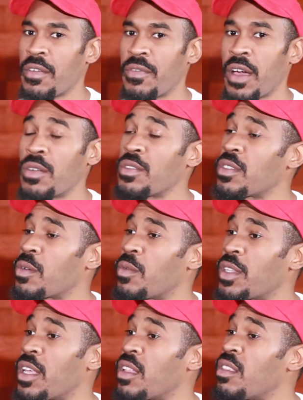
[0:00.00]
found
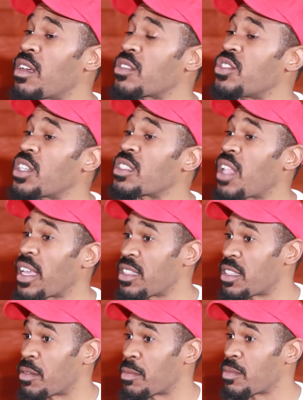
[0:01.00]
someone that looked just like them,